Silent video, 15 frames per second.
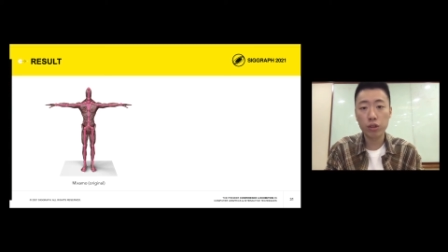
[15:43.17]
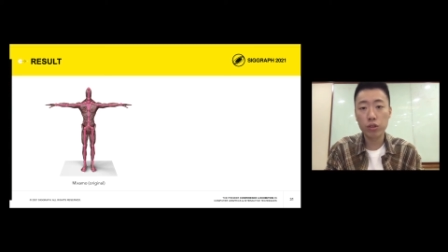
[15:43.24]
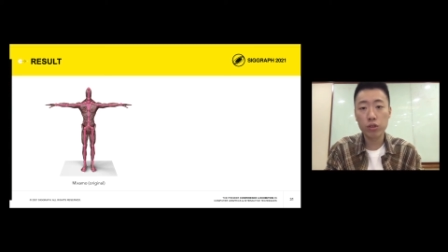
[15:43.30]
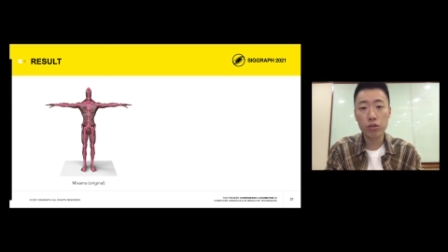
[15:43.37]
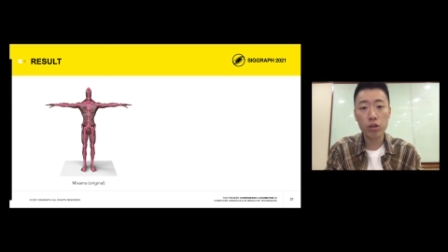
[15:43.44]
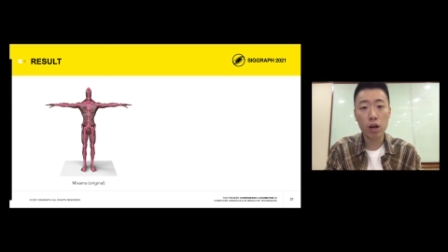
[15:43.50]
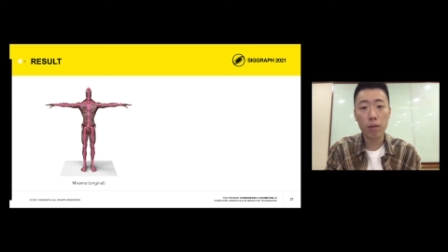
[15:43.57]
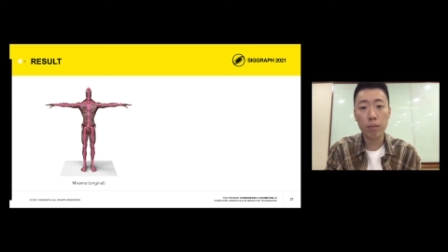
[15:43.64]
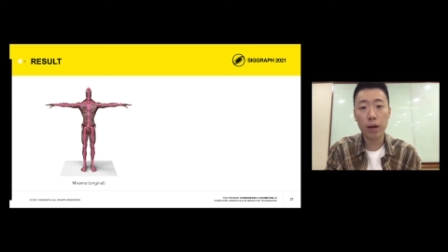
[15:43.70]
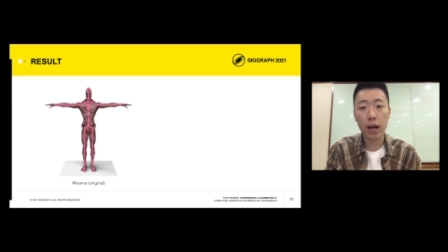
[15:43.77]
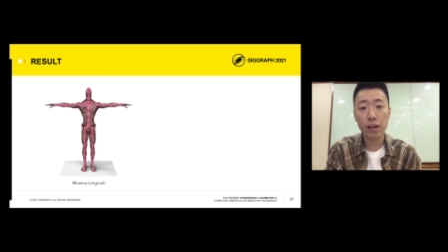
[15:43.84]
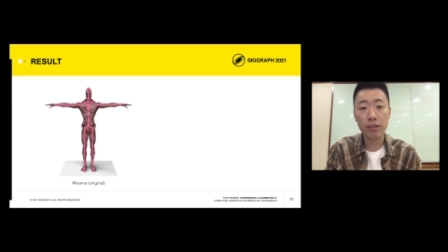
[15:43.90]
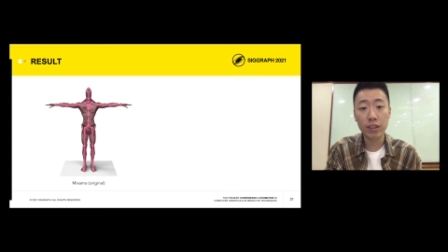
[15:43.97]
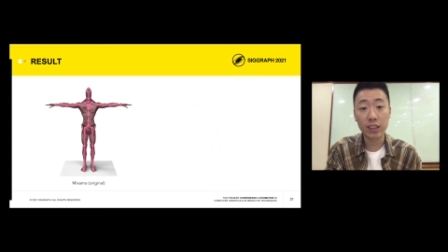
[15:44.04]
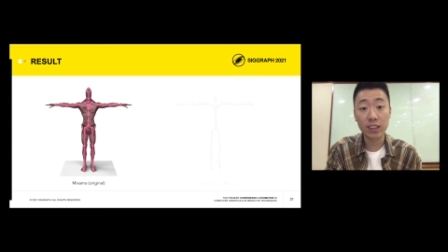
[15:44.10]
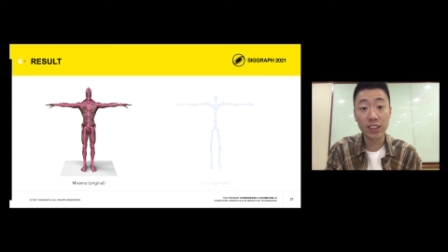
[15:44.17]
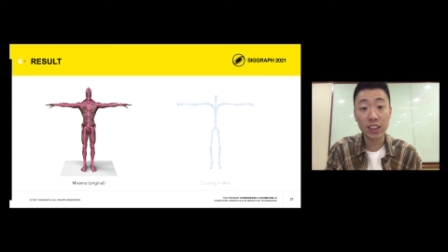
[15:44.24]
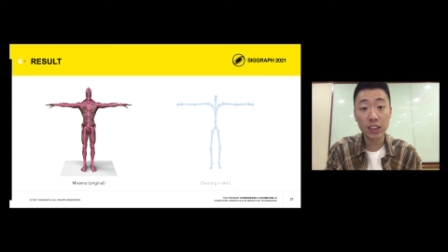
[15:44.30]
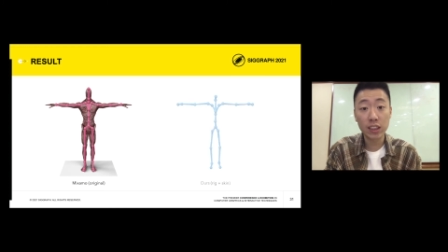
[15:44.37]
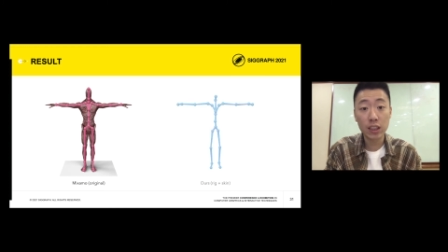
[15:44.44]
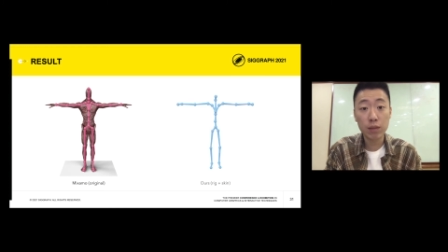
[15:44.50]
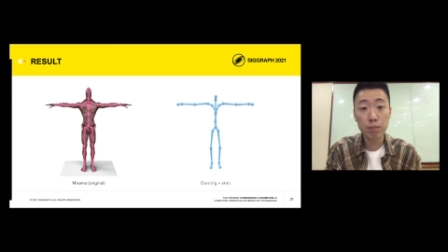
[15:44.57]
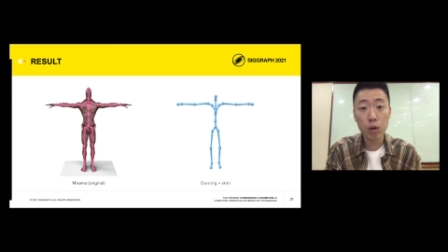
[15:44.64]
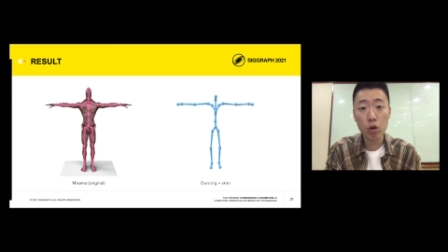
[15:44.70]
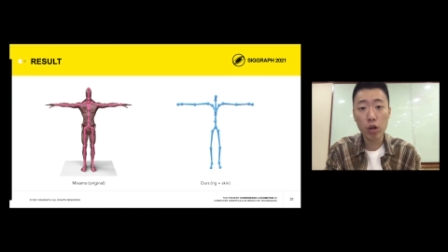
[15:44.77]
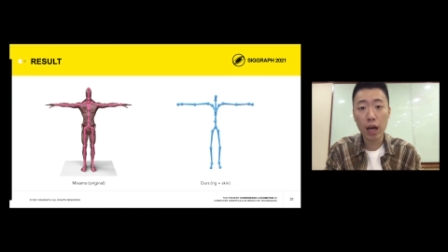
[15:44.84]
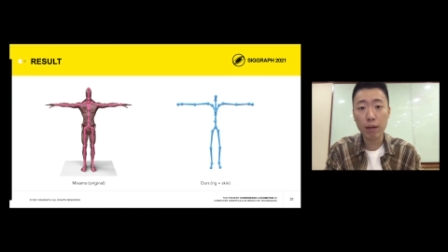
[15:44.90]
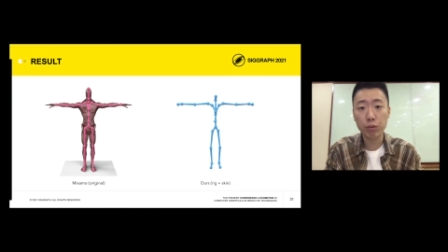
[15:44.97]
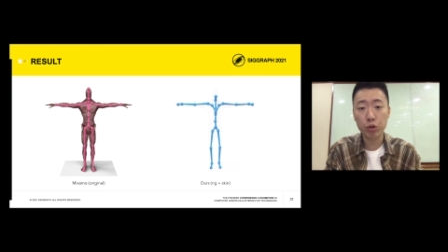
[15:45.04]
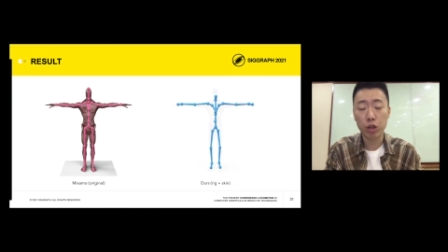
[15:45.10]
to comply the existing
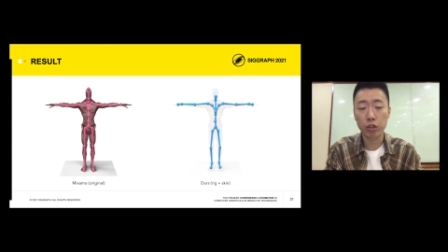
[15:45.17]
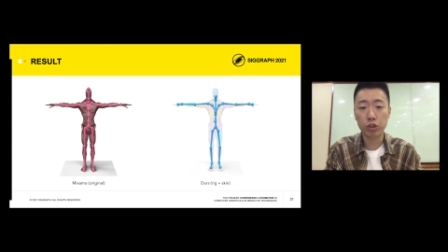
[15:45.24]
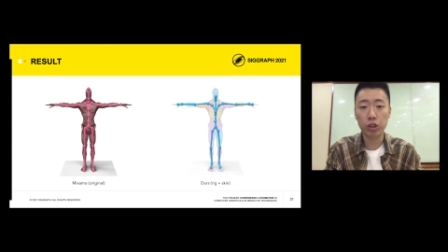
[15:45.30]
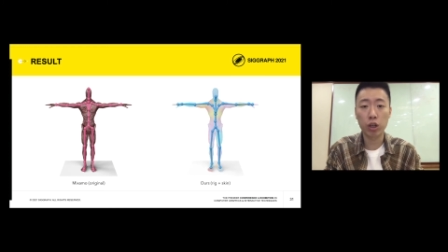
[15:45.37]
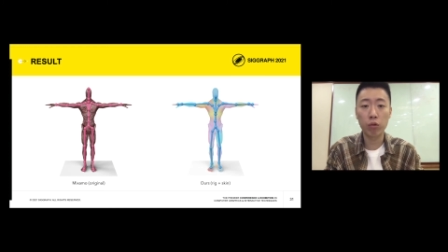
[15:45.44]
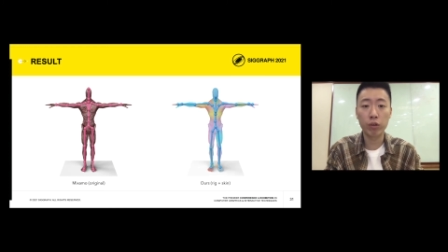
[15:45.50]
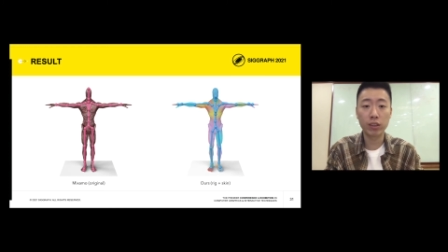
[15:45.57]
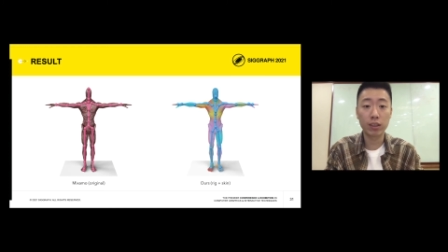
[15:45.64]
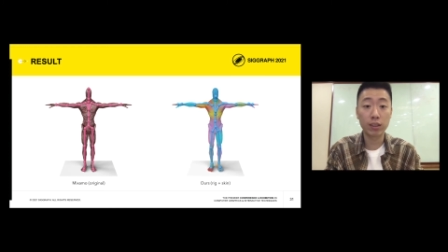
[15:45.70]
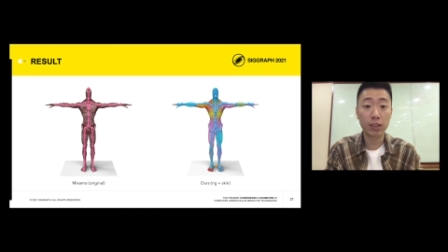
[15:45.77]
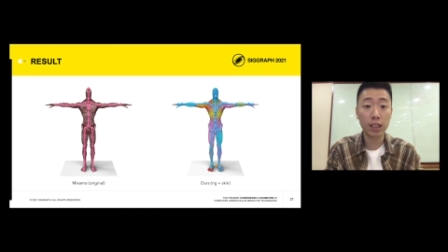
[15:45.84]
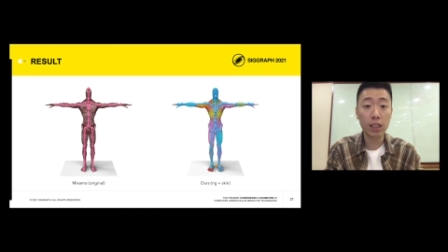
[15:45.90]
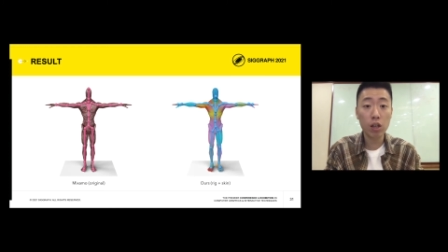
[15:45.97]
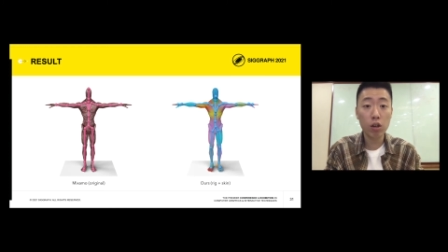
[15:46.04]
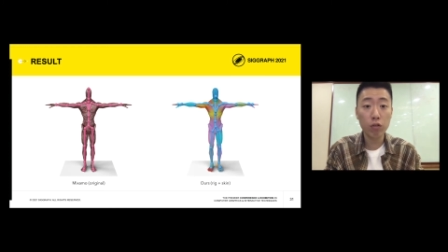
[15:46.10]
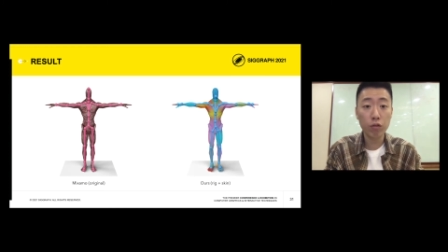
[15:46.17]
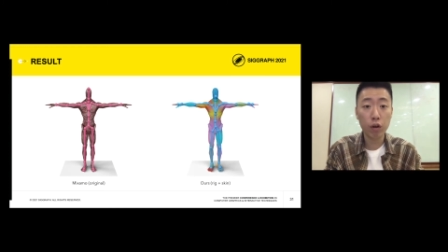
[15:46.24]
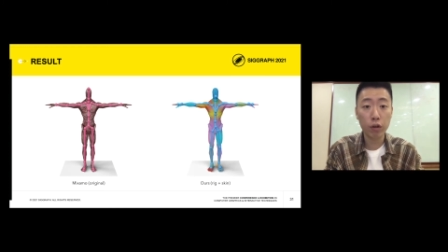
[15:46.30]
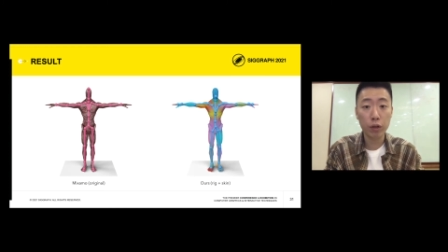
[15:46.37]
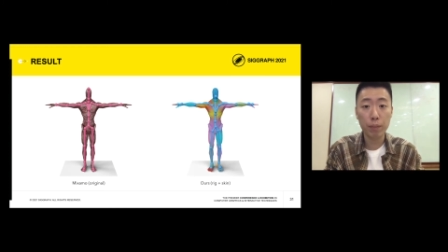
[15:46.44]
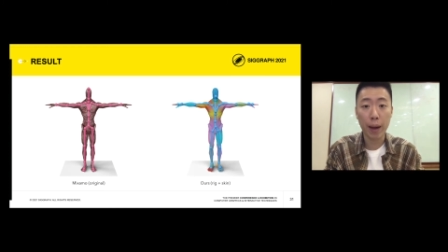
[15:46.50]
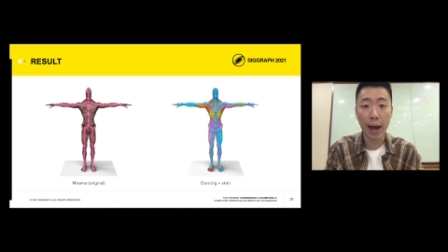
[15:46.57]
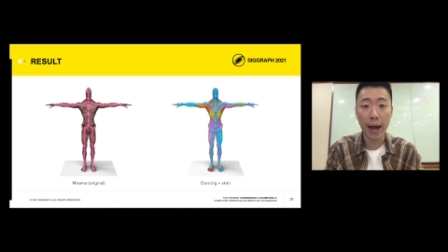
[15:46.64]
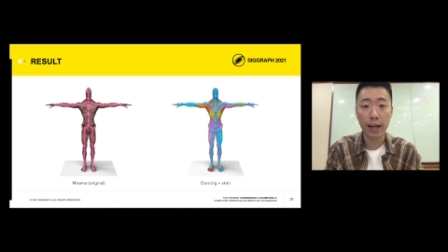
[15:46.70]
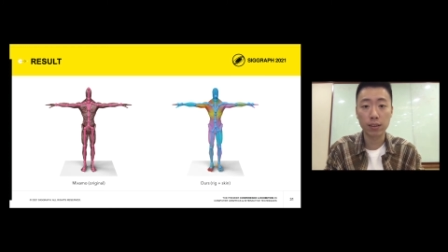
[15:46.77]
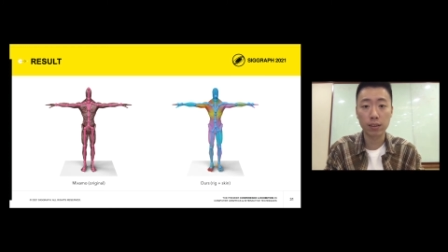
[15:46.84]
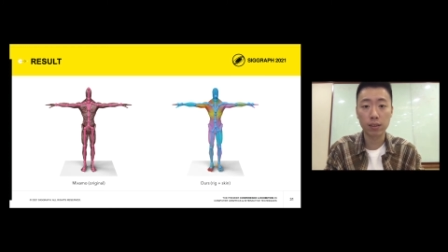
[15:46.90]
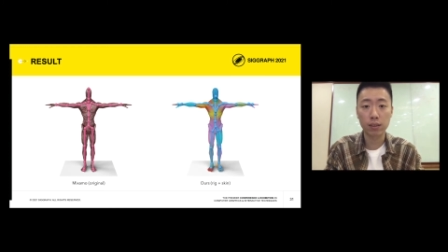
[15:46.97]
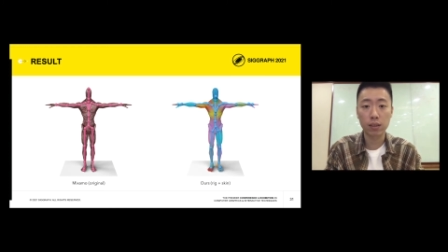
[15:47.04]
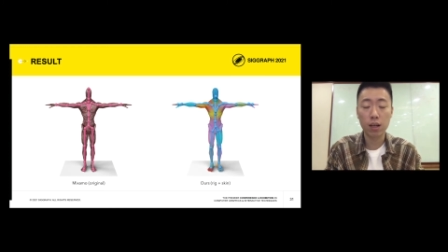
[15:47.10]
mocap structure with a single forward
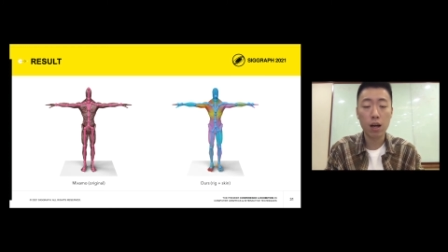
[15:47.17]
pass,